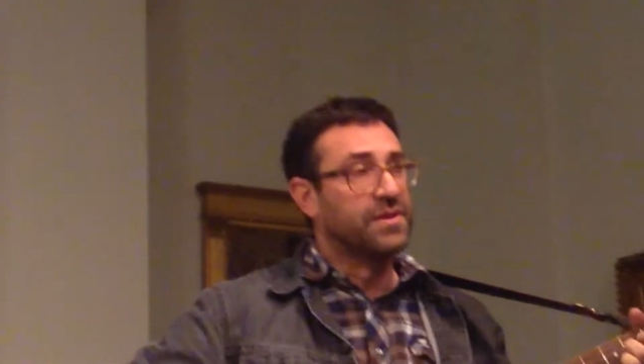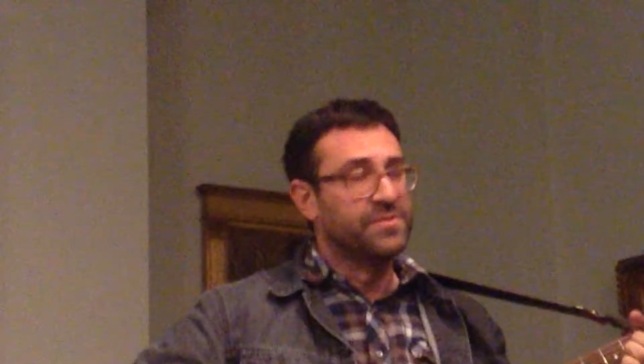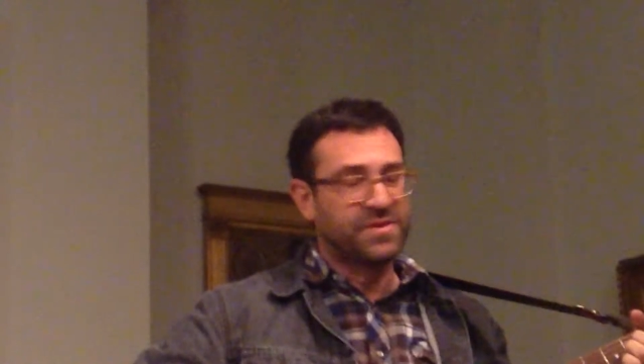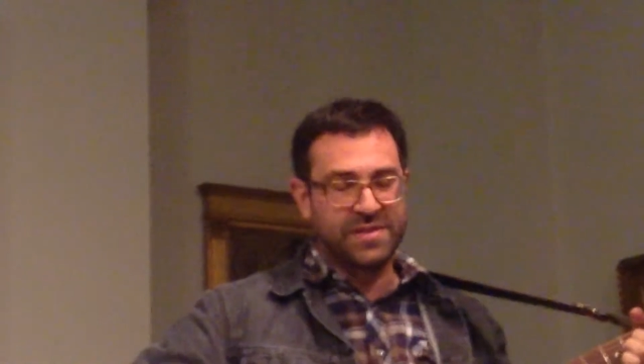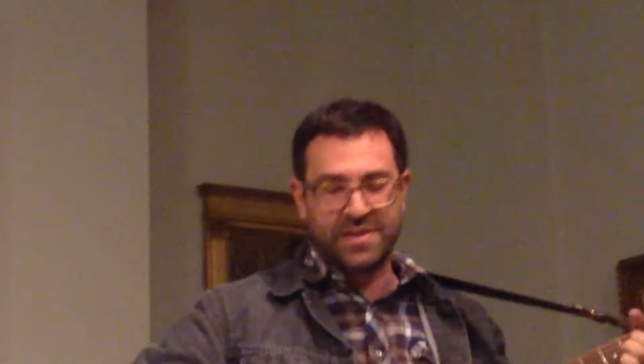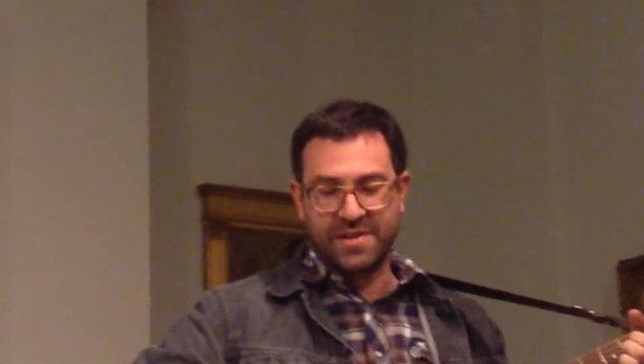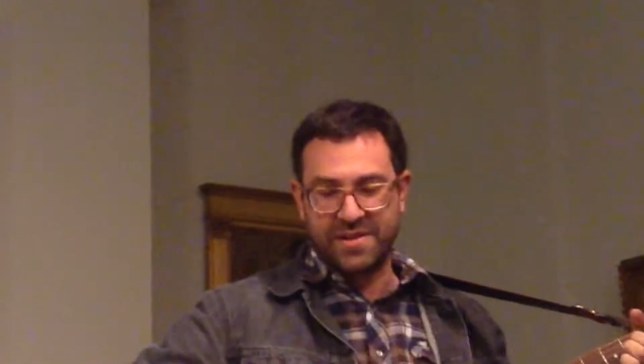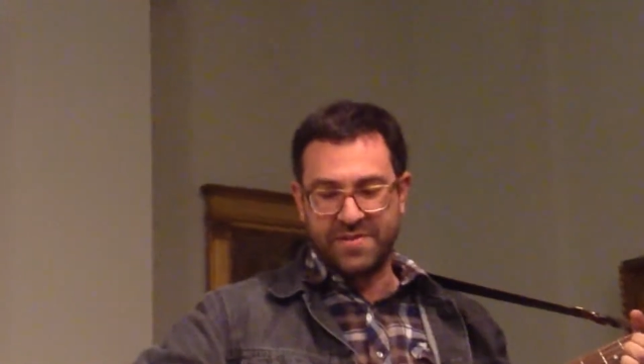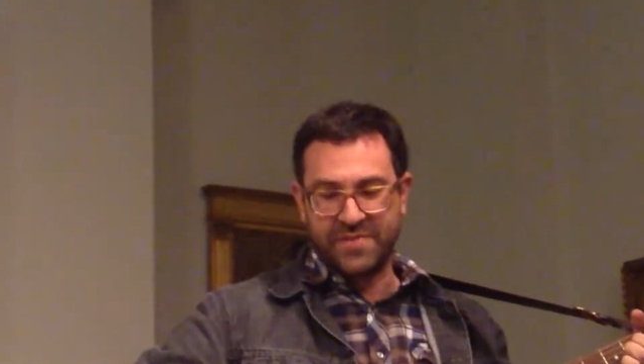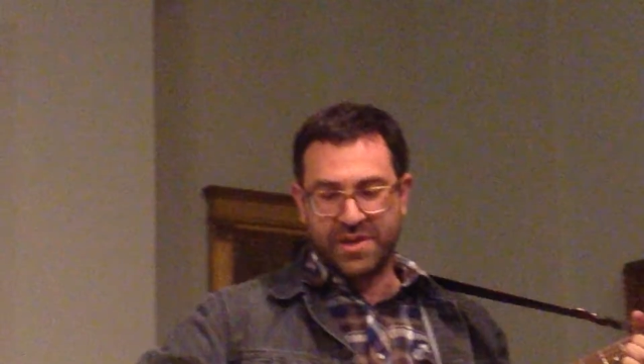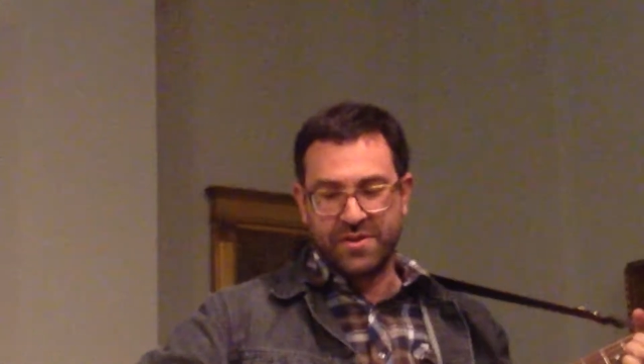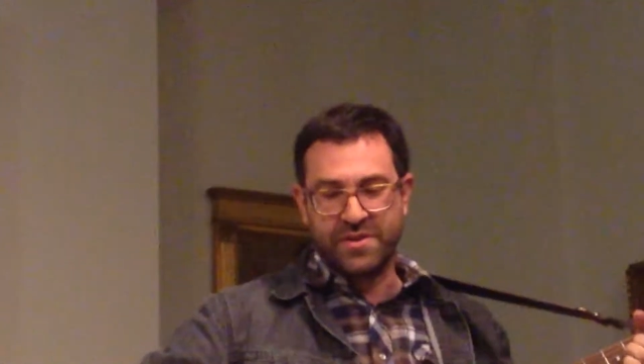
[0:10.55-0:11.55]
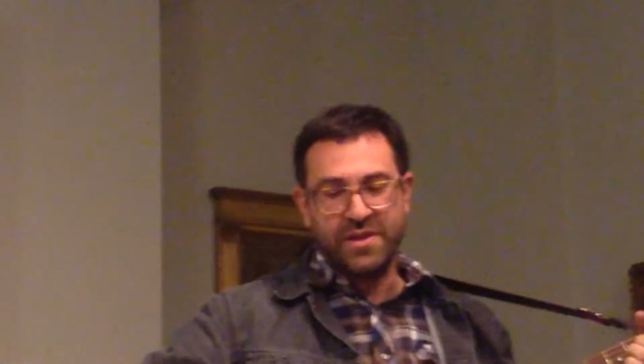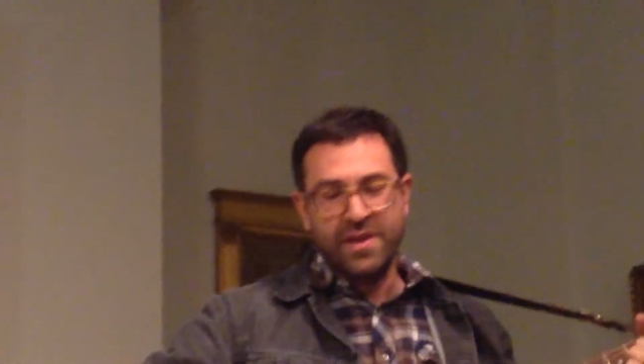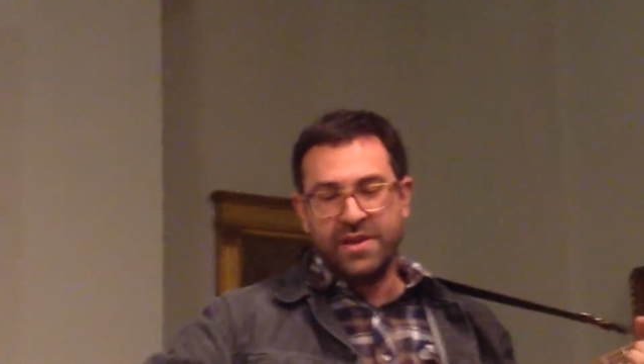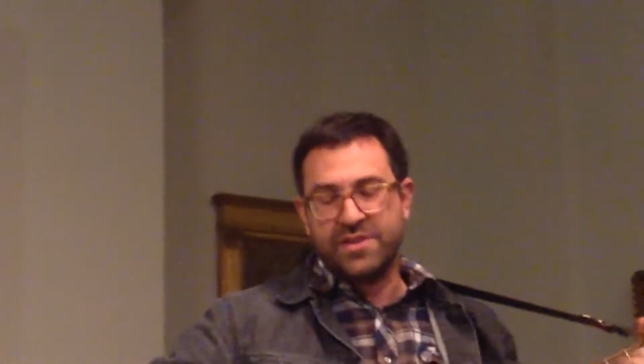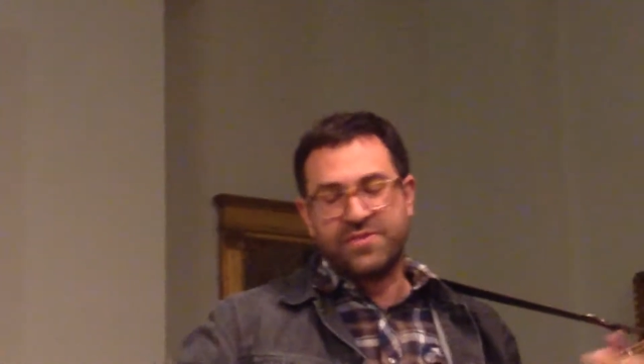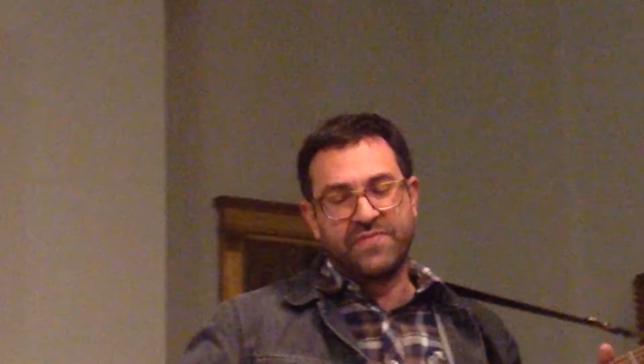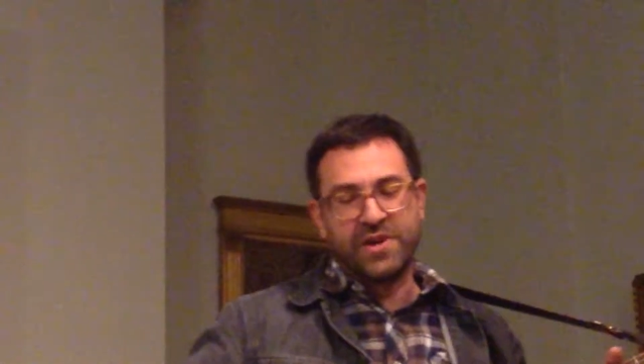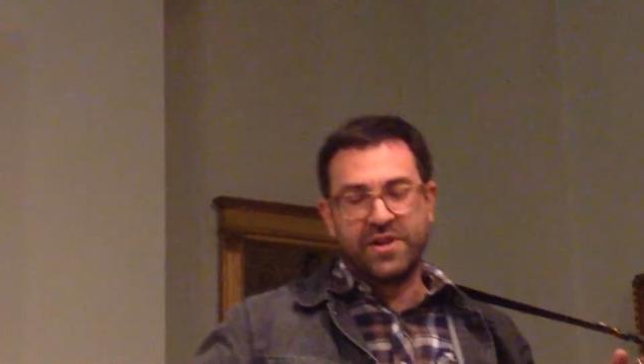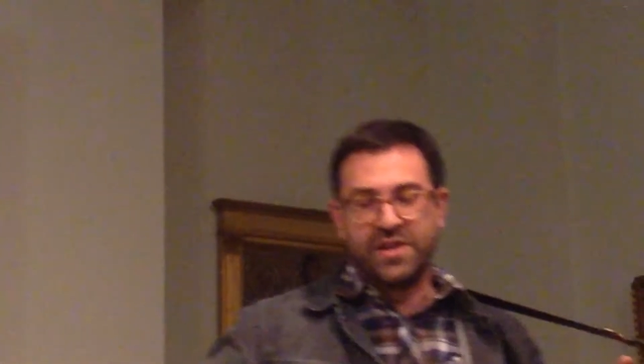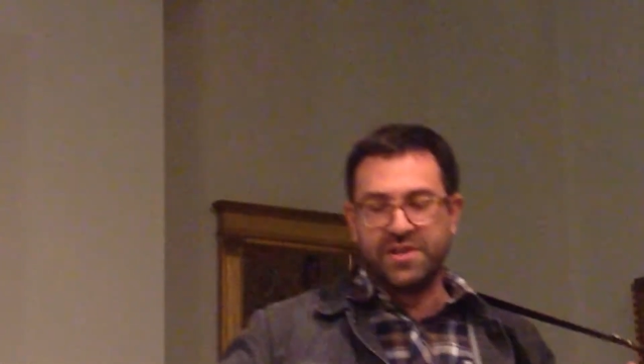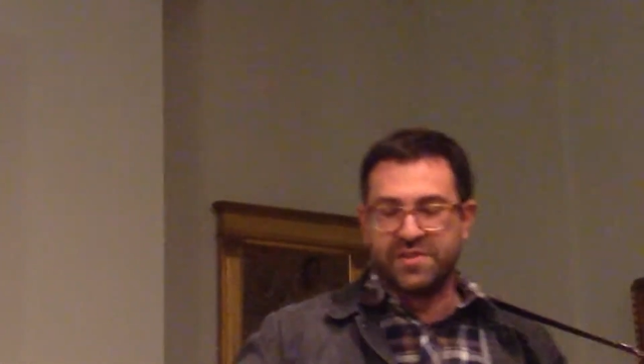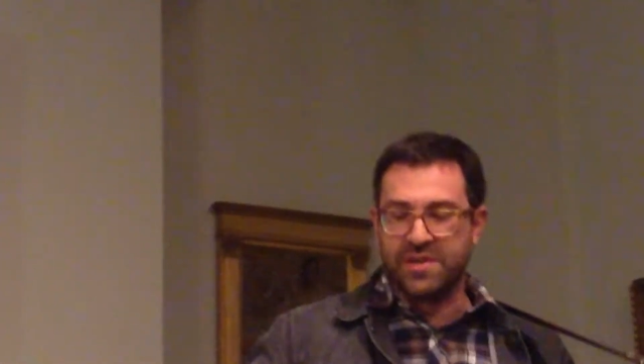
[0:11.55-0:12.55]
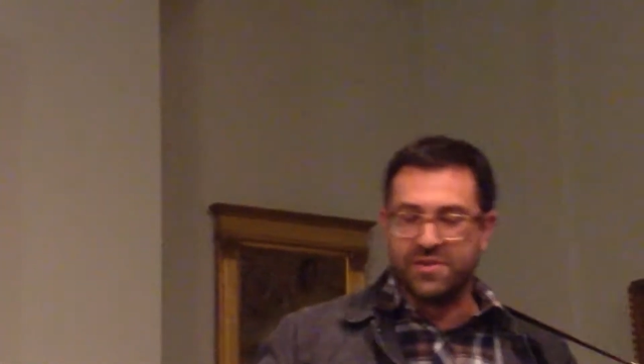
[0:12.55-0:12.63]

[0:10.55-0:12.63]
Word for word: I was thinking of. Because it's very easy.